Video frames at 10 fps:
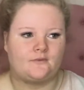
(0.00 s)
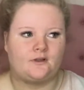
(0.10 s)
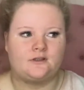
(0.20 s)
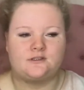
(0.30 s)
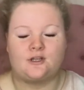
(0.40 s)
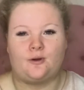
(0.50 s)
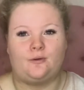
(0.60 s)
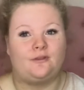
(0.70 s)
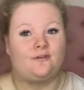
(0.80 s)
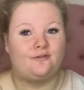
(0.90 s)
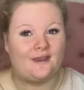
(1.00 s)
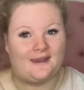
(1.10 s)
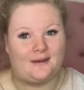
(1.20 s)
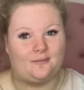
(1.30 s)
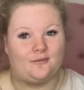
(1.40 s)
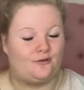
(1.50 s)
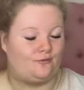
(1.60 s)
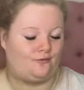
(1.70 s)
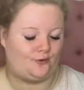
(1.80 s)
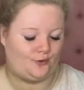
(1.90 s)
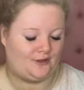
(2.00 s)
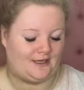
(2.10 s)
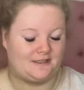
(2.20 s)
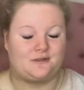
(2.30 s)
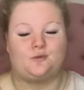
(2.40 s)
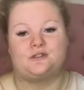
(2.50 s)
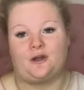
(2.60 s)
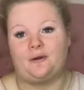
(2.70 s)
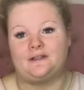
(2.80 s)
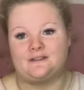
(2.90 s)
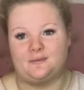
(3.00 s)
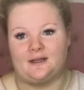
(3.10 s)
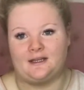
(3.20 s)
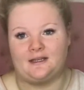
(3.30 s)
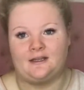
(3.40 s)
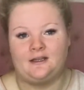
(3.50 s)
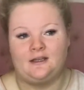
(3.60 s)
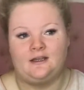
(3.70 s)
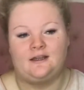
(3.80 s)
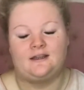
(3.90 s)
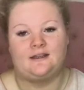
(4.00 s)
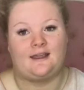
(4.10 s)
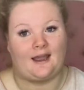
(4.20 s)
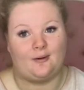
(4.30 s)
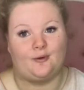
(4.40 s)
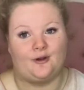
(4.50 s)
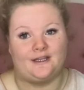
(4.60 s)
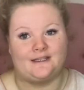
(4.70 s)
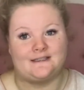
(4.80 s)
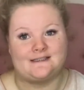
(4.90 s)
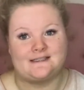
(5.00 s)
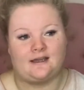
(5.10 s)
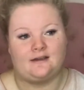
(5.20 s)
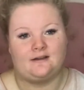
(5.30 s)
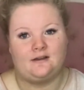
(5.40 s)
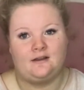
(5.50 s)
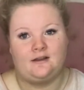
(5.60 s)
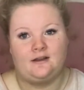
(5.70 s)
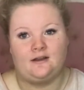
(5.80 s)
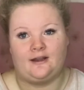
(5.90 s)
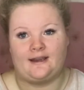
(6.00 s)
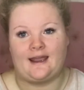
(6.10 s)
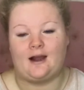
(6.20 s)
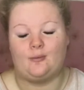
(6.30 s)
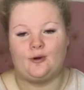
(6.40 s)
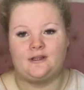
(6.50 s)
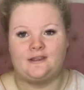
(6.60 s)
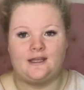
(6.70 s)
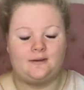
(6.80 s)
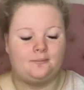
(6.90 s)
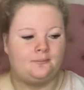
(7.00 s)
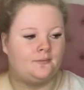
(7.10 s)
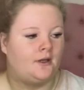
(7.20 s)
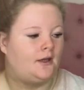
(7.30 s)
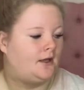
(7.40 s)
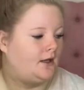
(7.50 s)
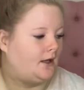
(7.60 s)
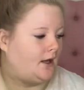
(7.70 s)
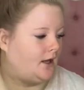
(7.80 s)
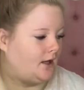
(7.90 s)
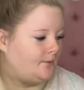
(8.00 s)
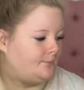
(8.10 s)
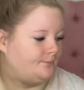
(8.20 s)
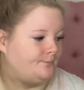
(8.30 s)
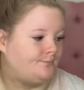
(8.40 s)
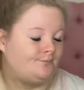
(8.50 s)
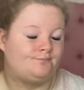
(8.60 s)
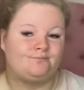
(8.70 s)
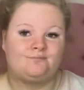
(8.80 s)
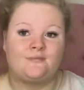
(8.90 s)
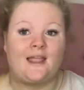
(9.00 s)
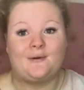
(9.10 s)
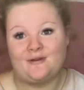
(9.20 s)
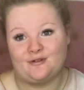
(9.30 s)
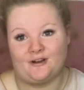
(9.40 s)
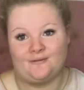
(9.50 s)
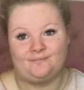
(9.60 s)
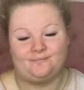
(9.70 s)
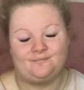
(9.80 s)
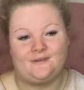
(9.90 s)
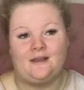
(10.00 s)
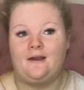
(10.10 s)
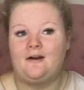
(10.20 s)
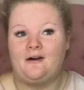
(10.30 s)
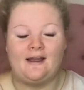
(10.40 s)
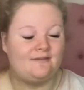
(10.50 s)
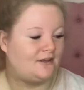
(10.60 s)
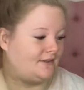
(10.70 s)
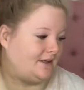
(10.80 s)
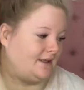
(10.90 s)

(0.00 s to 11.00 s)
So the theme for this was going to be cowboys, like a cowboy theme. However, I have nothing